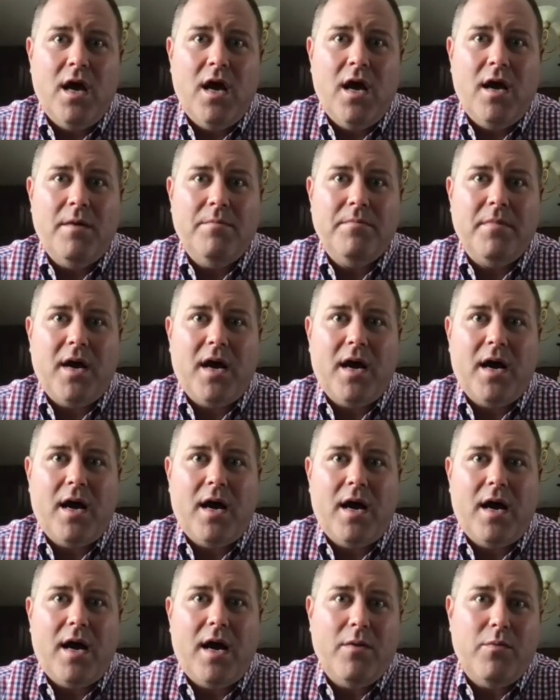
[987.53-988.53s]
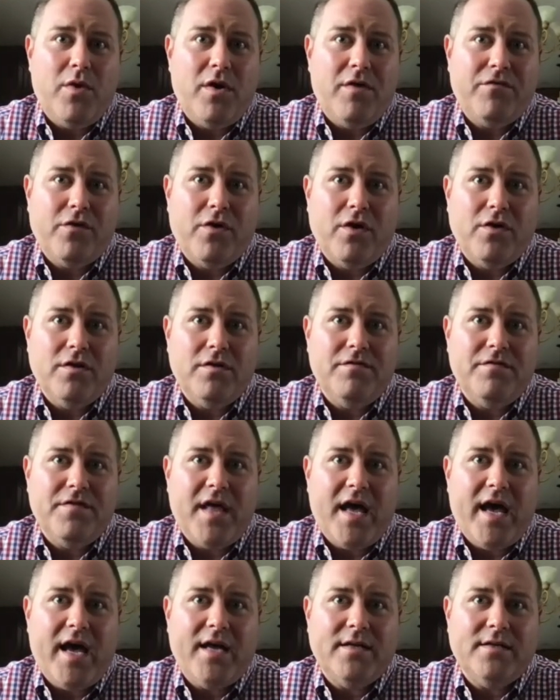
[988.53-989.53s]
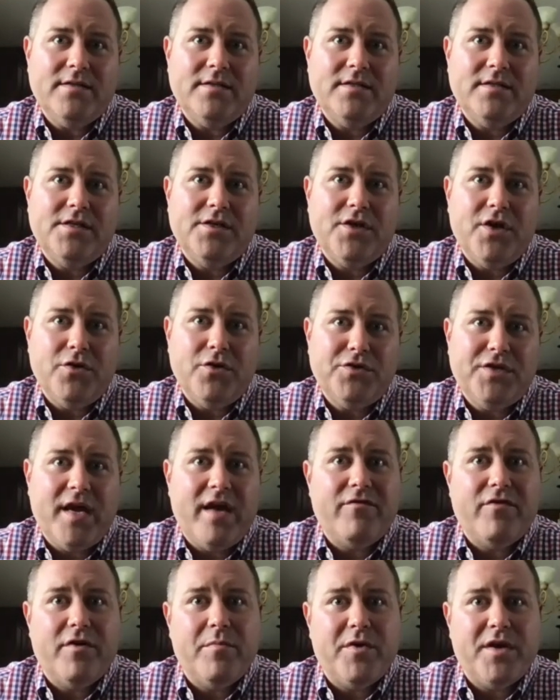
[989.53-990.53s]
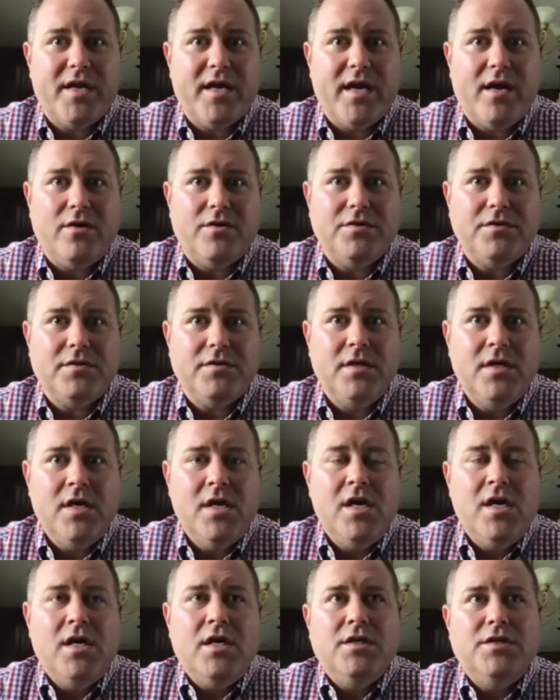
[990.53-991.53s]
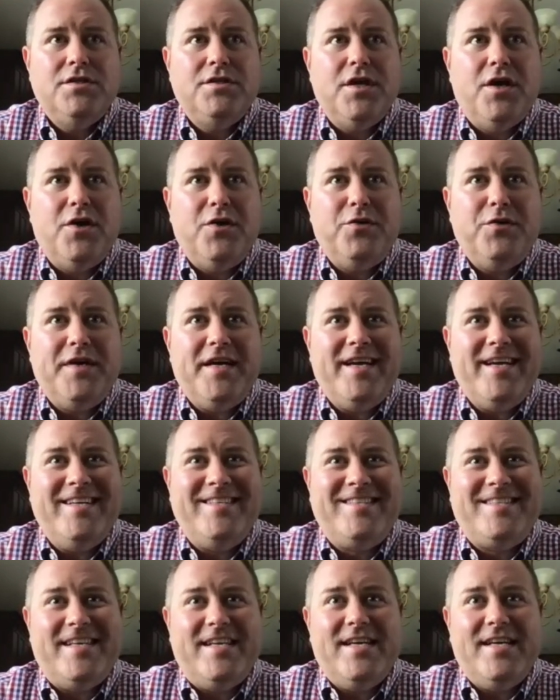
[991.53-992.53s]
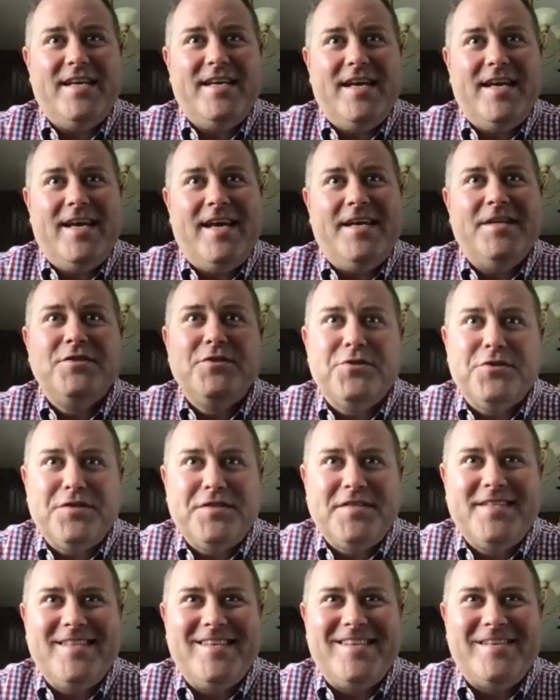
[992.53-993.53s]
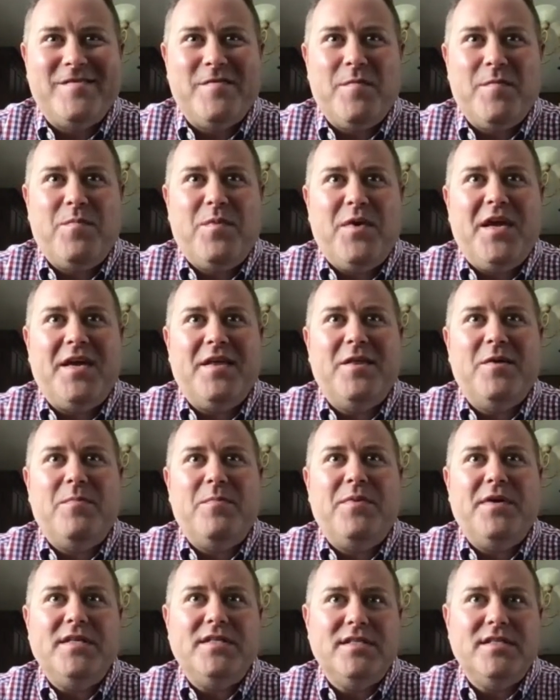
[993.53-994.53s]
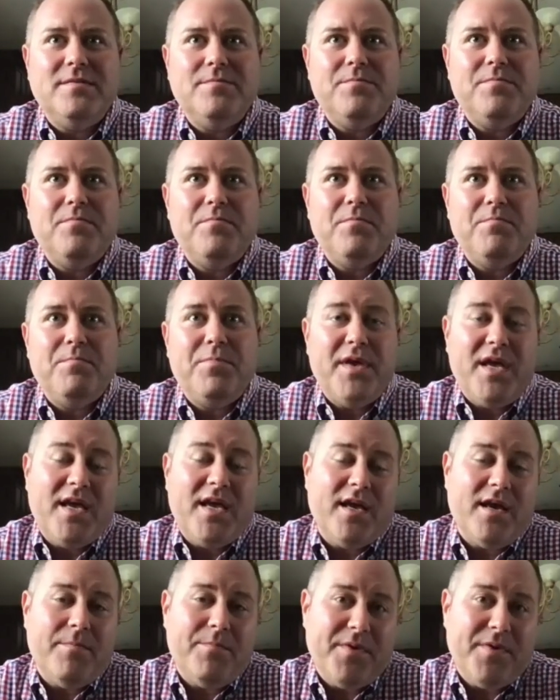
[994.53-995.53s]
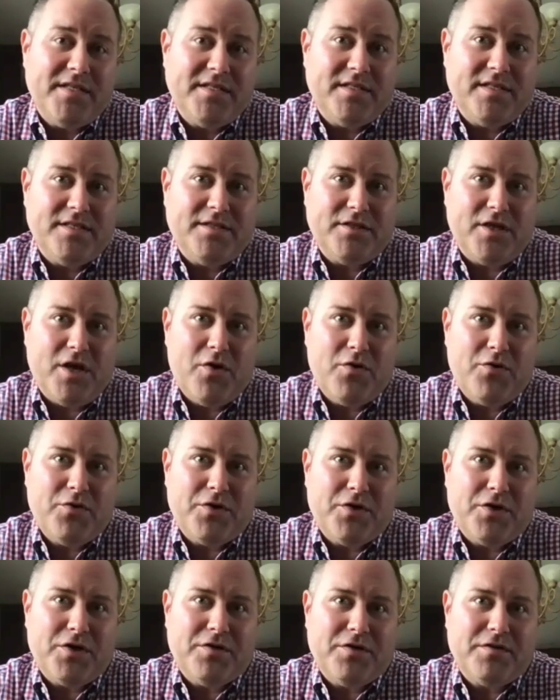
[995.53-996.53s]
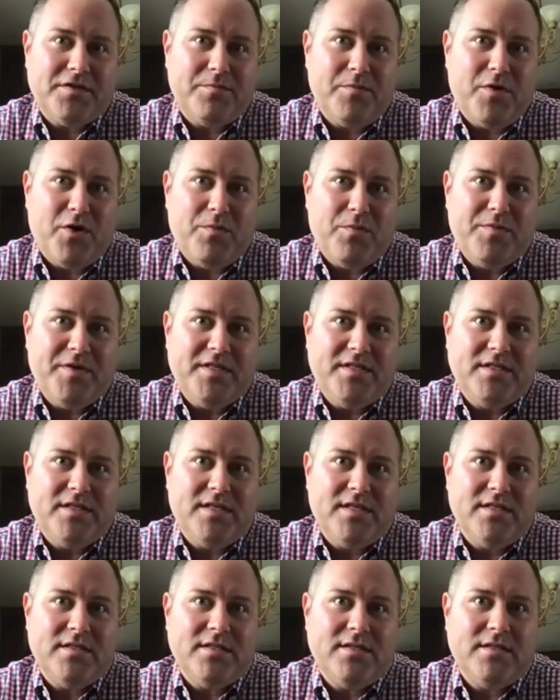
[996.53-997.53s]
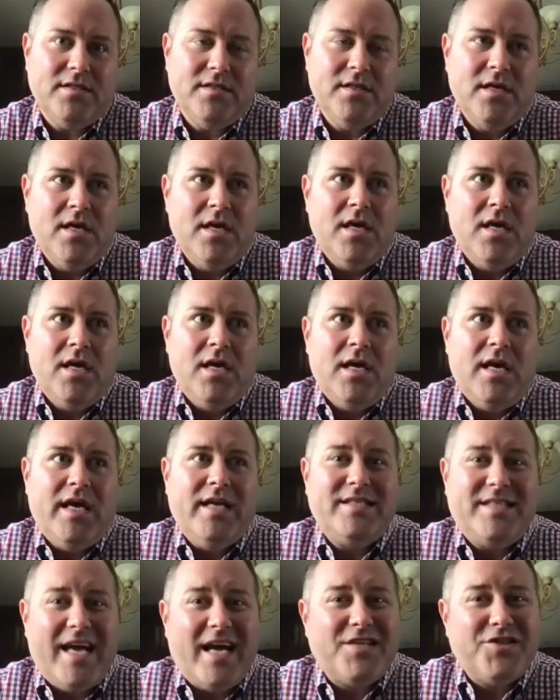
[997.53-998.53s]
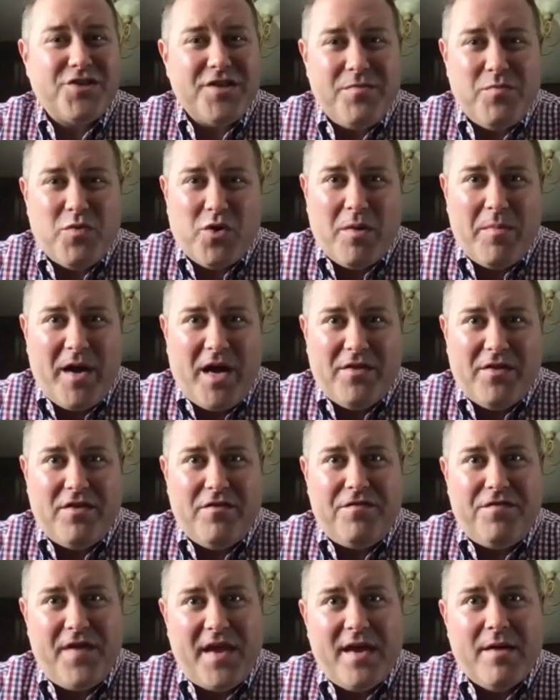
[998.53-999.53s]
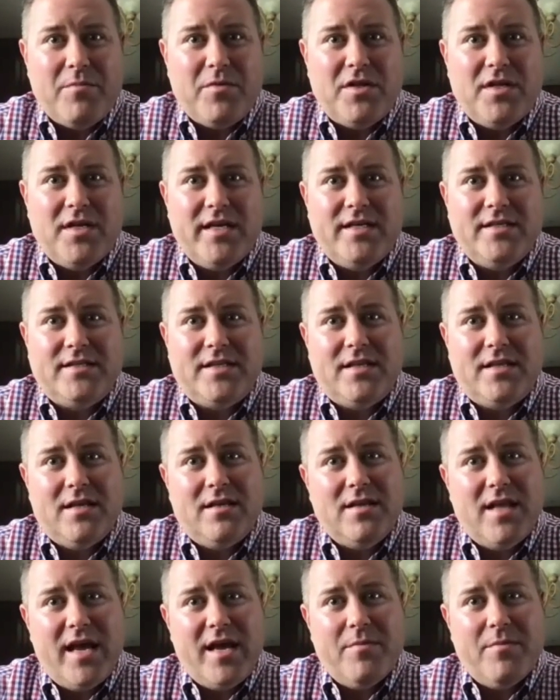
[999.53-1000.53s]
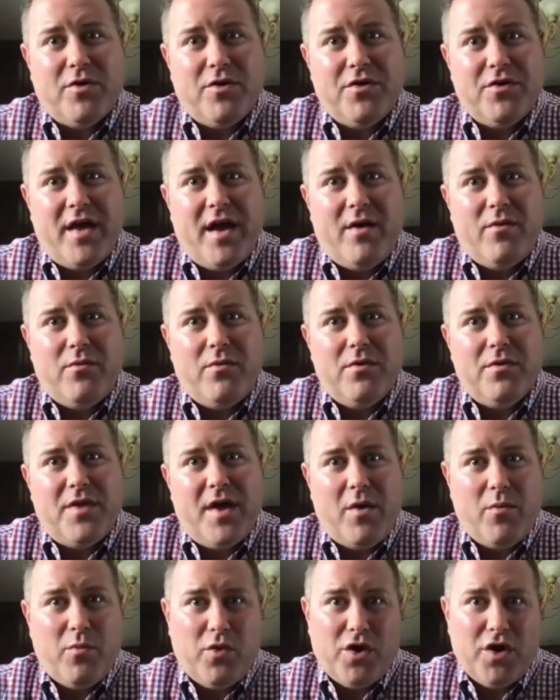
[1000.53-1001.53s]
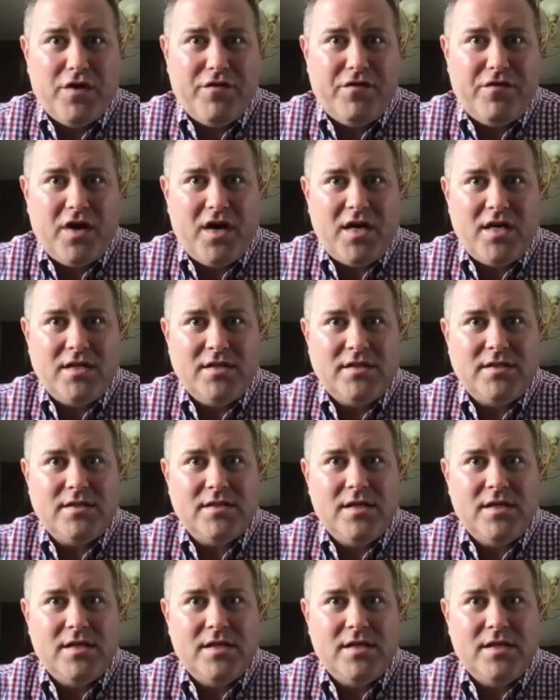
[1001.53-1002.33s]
Um, I want for all of that to go to everybody else. So it's interesting being a business owner, small business. It's actually more about the families and the labor that work for us